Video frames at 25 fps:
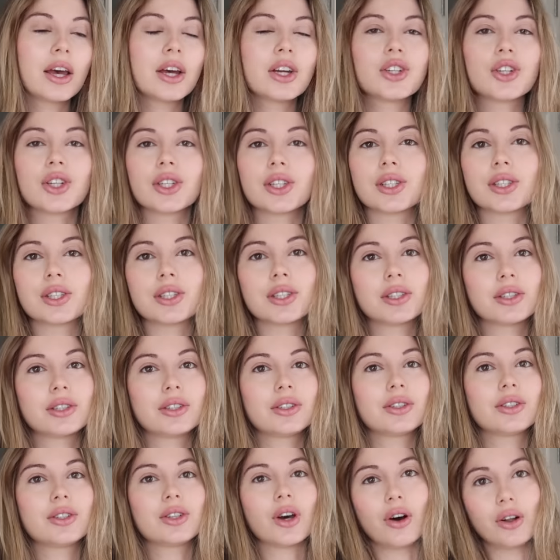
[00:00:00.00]
just
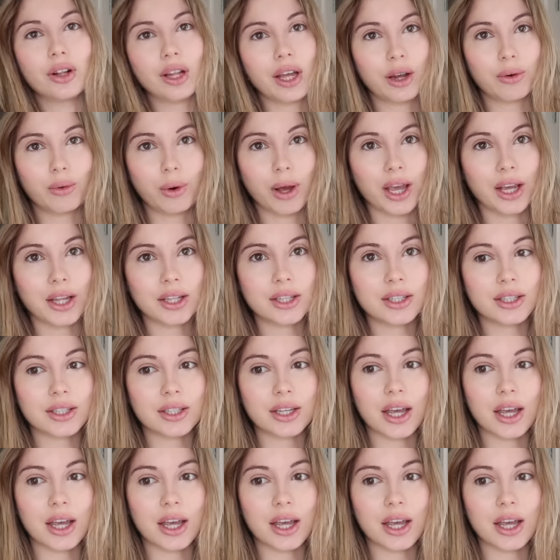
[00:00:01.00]
don't like weights